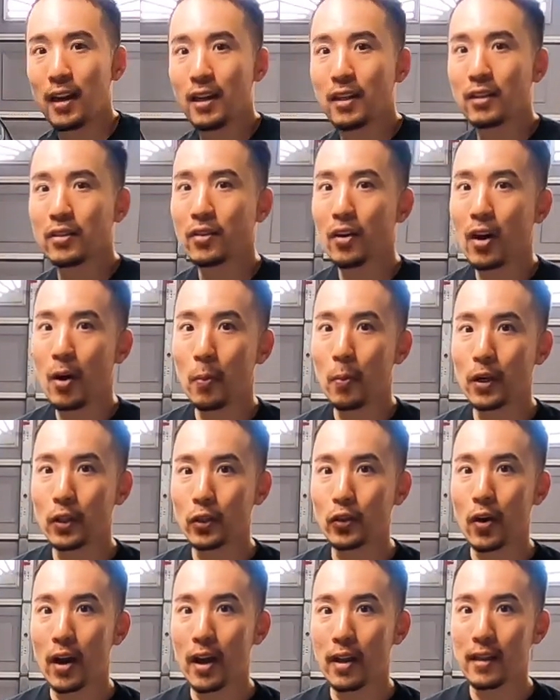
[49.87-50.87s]
So I'm gonna
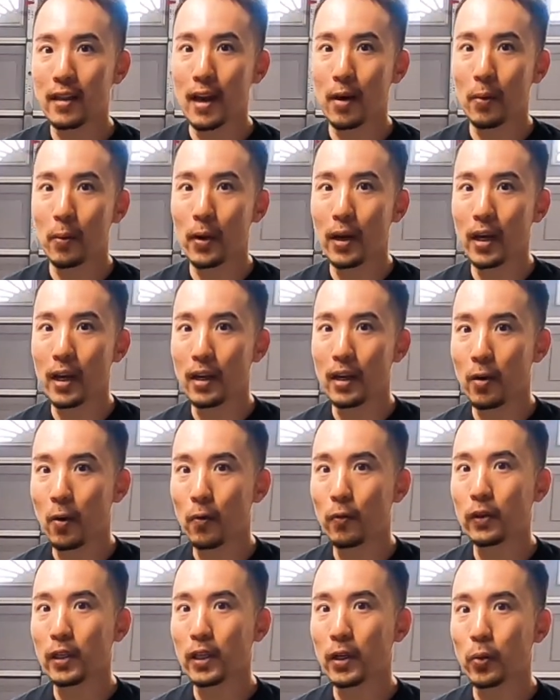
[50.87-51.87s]
try it that way, and
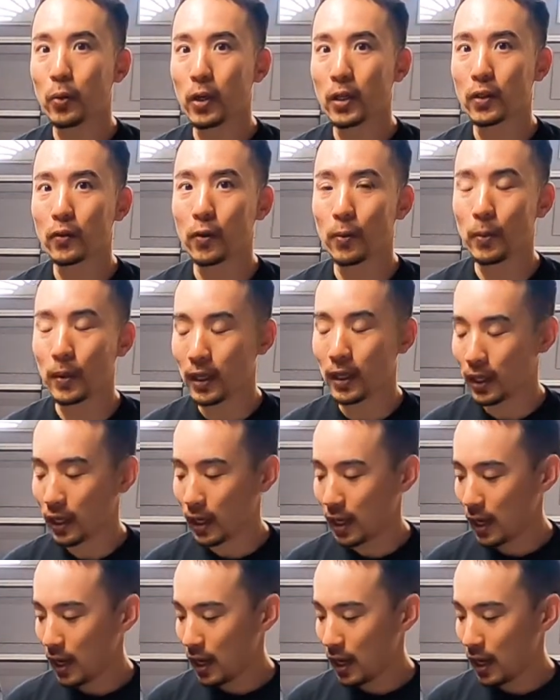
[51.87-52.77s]
hopefully it works for me.